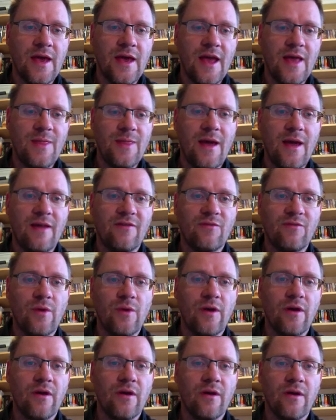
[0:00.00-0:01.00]
and that's
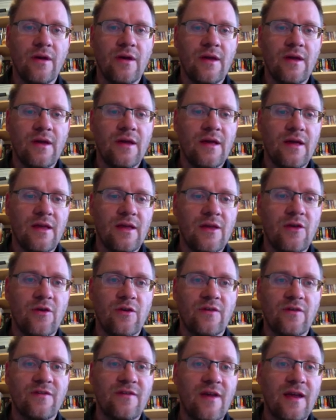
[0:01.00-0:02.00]
where your
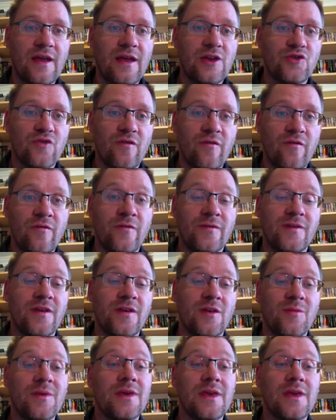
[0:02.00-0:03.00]
second derivative is going
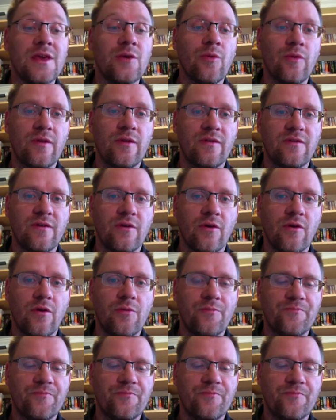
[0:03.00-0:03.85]
to be equal to zero.